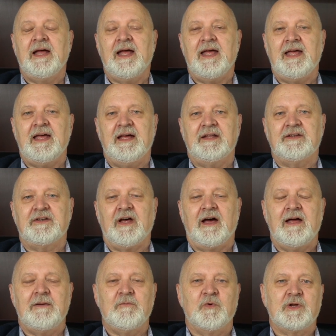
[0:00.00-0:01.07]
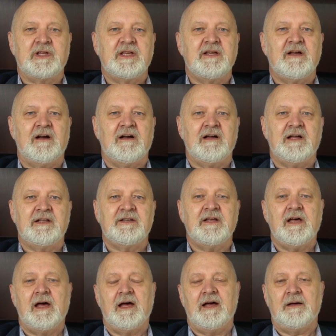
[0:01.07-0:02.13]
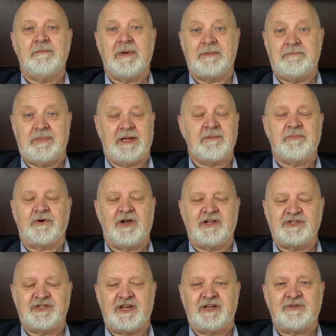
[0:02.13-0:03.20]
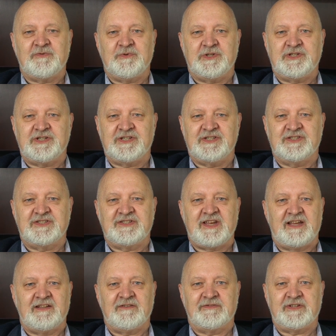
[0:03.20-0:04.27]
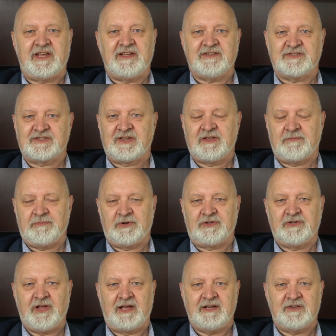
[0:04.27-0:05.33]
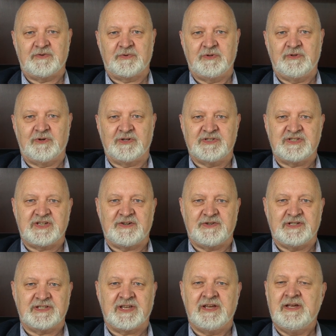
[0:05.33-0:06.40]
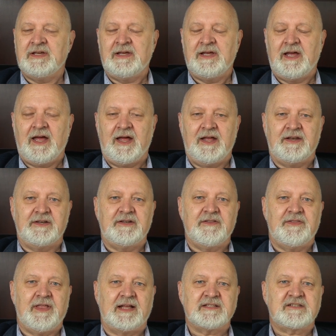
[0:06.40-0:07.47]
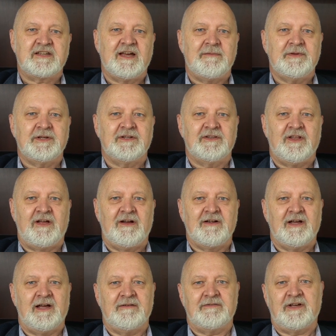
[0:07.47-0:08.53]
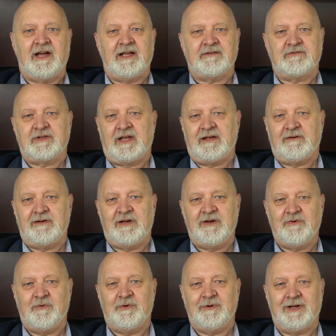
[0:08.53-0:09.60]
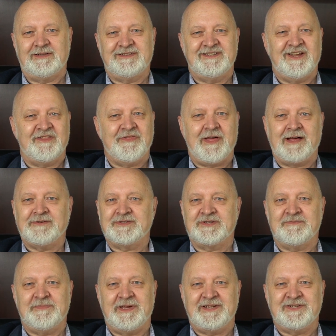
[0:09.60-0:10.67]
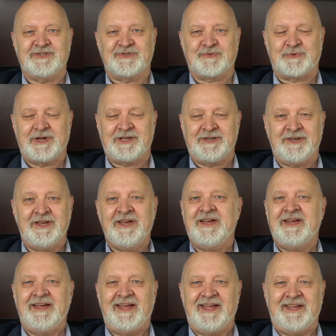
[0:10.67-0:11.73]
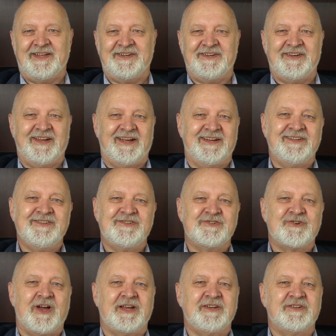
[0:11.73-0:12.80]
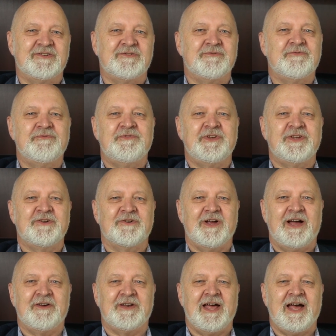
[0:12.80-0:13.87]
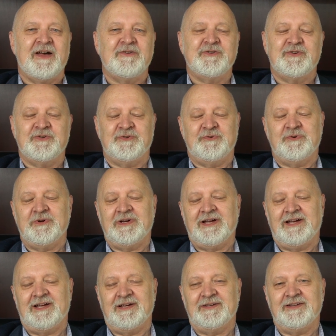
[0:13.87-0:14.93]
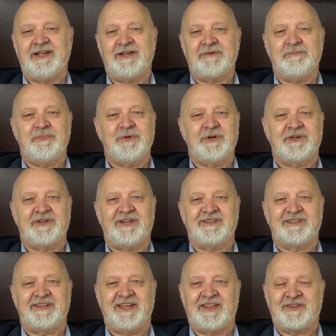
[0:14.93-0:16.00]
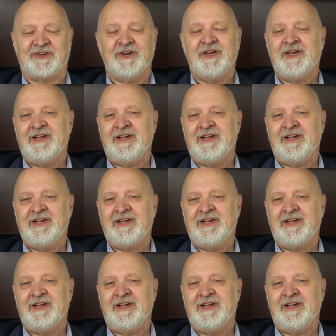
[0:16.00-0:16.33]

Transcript: And I'm working on my big project, which is Tale of Tales, Book 9 in the Rune Lord series. And that's coming along. I've got 1,000 pages written, and I'm trying to figure out how to put it all together.